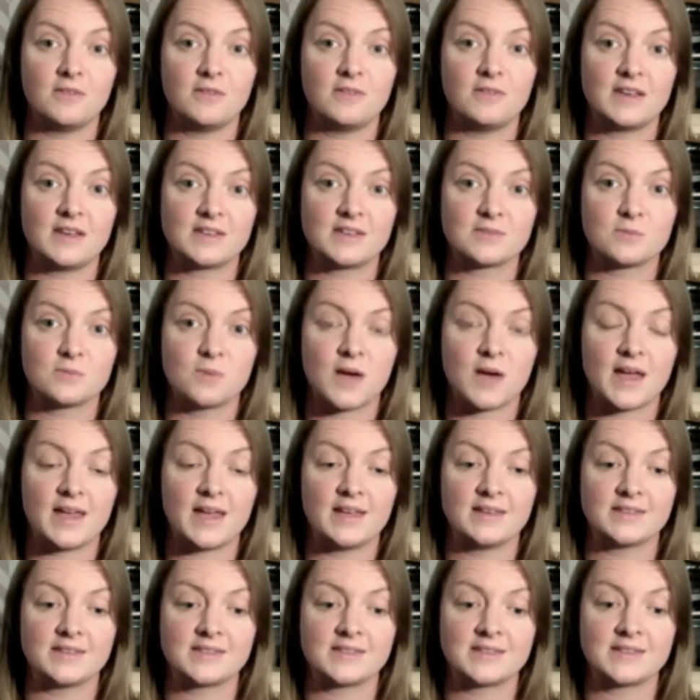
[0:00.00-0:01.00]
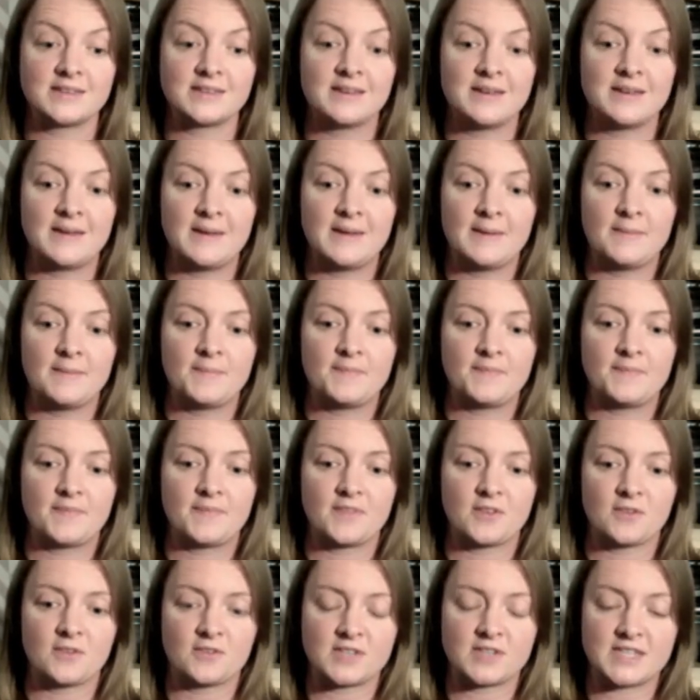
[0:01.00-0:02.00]
There's ways,
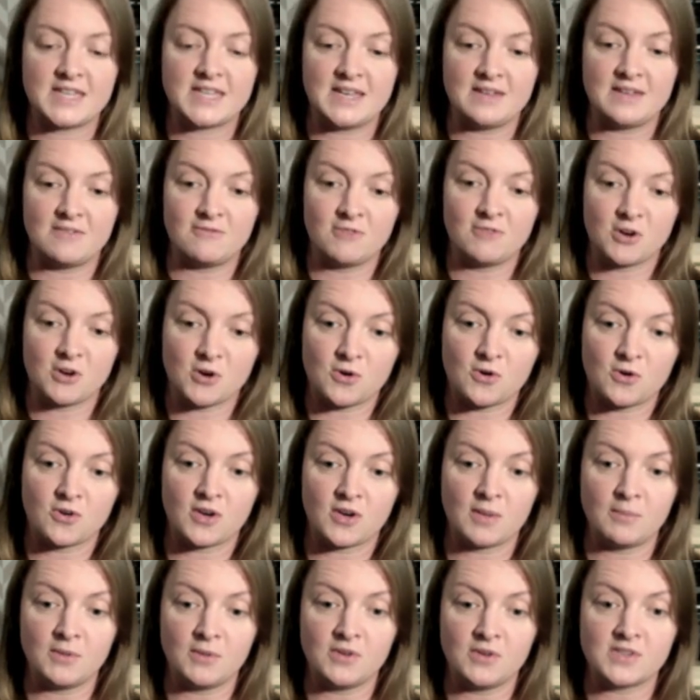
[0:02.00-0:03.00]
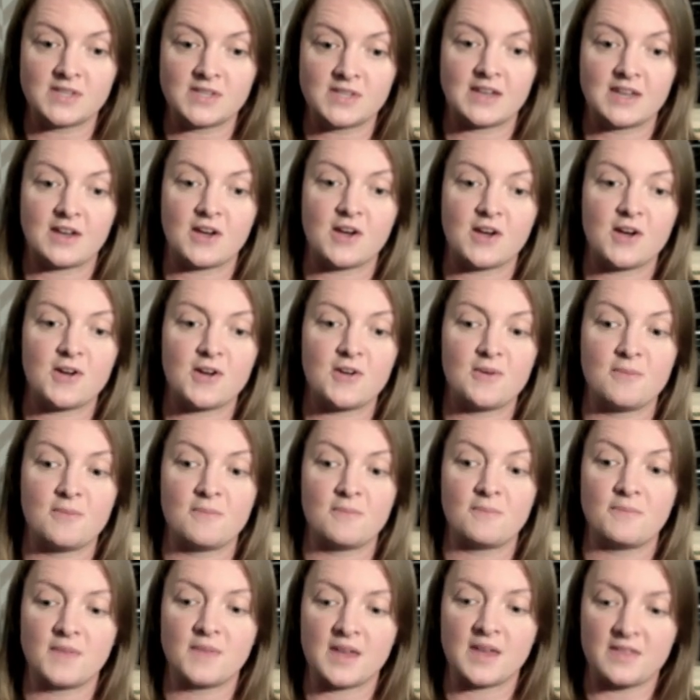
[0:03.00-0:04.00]
obviously, recording music at
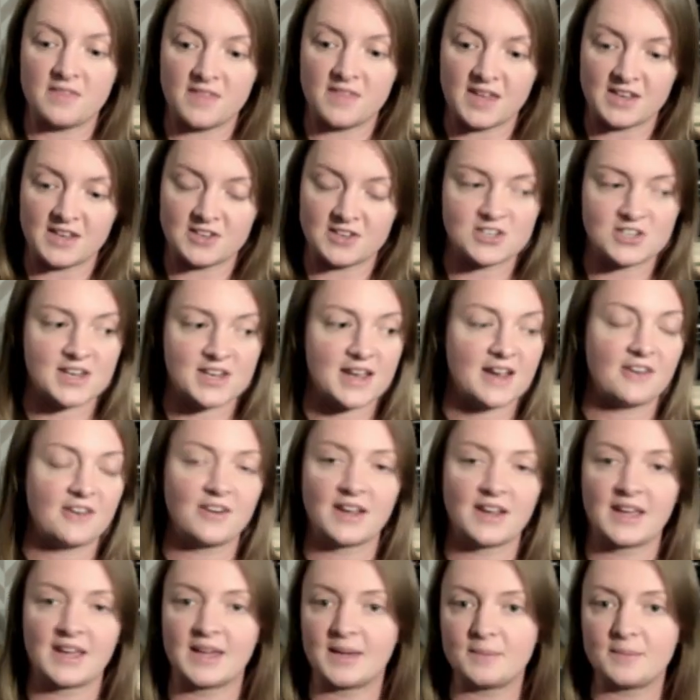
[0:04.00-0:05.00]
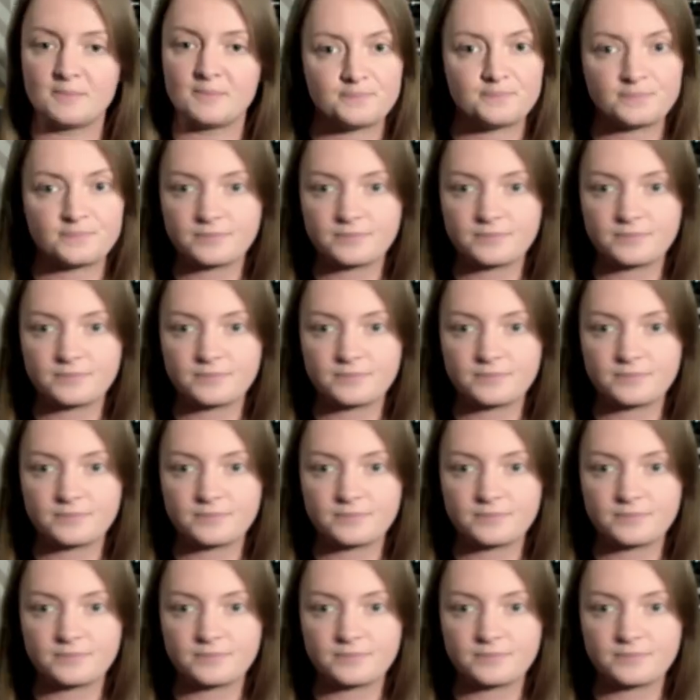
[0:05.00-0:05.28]
home and then sharing it.